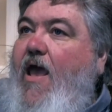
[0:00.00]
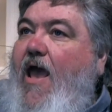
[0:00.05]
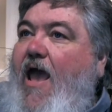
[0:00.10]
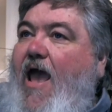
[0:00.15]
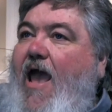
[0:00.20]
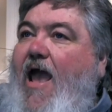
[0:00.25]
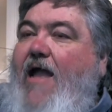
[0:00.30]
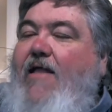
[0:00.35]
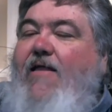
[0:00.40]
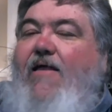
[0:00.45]

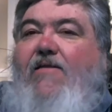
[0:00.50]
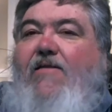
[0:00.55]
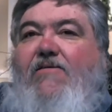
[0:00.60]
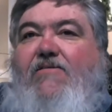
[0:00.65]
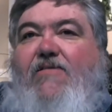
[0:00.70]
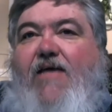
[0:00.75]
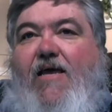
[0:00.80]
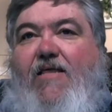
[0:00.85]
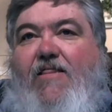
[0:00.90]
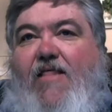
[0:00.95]
I need to
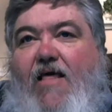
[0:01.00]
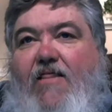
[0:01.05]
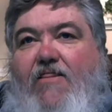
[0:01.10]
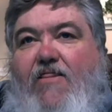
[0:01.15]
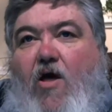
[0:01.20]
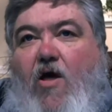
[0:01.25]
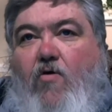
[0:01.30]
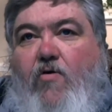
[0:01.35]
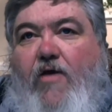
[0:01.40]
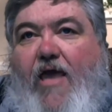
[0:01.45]
take that
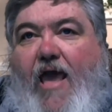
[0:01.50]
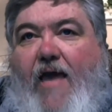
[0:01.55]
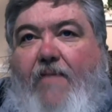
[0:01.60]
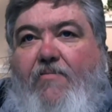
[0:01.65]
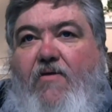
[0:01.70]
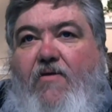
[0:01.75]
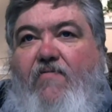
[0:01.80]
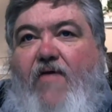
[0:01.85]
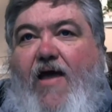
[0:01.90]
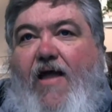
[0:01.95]
thought
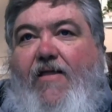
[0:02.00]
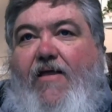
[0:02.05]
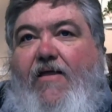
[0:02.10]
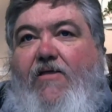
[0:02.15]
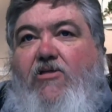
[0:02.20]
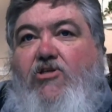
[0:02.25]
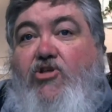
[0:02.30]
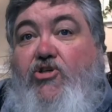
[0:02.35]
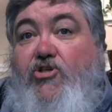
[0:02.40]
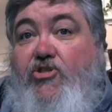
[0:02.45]
captive. I need
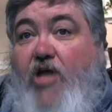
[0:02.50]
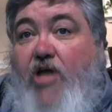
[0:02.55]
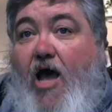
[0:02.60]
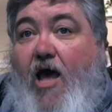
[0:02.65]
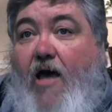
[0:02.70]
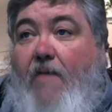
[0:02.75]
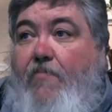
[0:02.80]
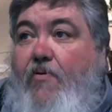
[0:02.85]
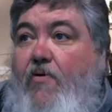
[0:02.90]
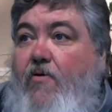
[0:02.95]
to
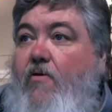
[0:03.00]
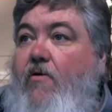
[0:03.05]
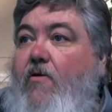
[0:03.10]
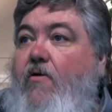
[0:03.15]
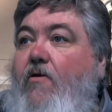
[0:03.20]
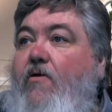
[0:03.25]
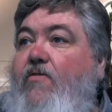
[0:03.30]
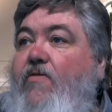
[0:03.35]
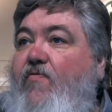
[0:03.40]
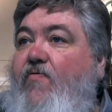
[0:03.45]
stop
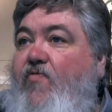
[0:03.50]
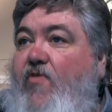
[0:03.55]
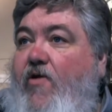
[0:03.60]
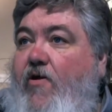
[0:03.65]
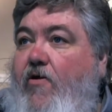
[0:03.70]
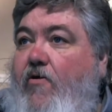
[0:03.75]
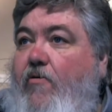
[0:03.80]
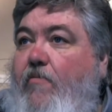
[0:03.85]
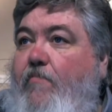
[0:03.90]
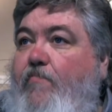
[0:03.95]
the
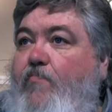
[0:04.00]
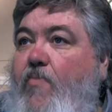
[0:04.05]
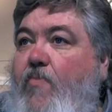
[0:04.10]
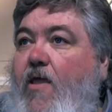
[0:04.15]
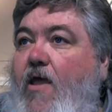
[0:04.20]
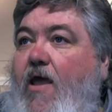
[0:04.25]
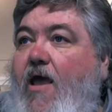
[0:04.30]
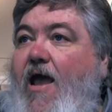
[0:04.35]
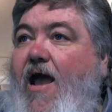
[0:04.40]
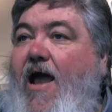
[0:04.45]
fear.
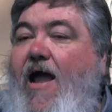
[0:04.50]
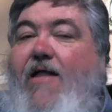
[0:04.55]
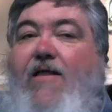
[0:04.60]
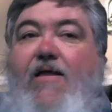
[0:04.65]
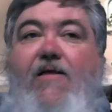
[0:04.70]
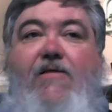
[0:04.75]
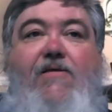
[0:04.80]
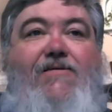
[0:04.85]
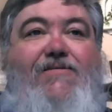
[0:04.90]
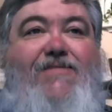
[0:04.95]
I
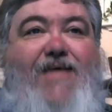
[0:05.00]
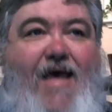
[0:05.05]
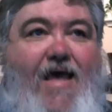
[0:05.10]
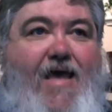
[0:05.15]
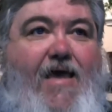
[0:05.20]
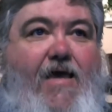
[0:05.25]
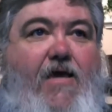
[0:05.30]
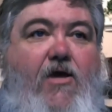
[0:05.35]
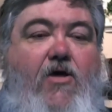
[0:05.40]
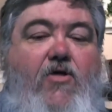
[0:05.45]
need to
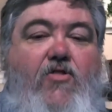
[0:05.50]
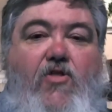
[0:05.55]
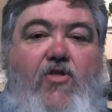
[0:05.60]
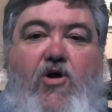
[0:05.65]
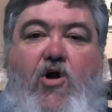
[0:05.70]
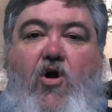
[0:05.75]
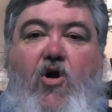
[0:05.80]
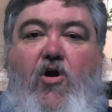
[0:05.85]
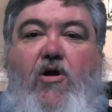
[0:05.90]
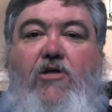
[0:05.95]
take the
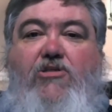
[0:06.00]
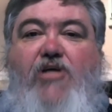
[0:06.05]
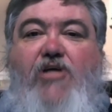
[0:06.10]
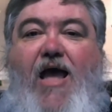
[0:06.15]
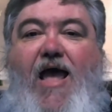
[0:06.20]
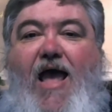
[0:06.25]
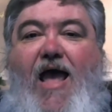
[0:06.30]
courage.